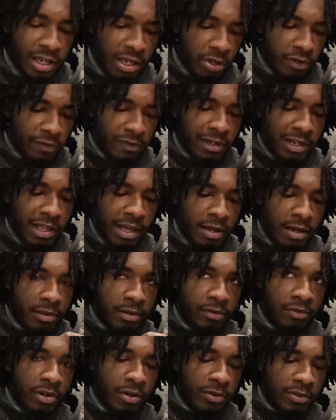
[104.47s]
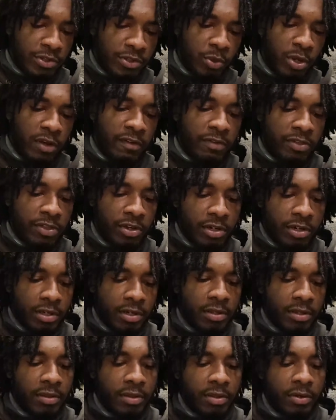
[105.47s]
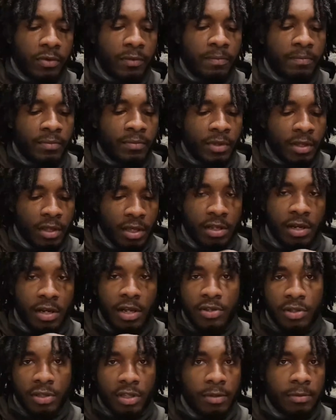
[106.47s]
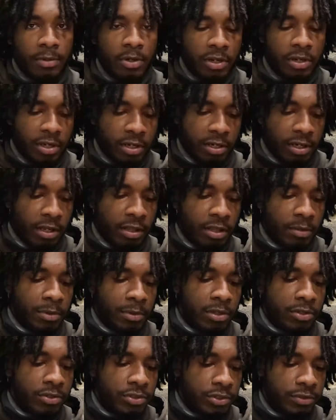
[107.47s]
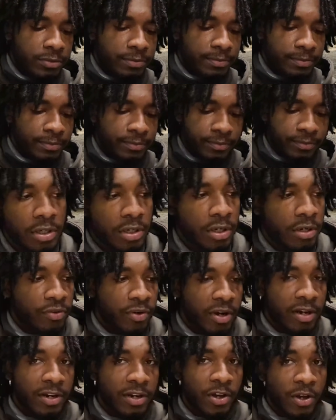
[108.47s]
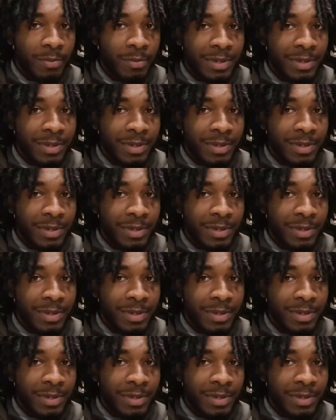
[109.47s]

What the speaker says: out of class around 12:30 or so, and I'll just come down here and get some lunch. Right now I'm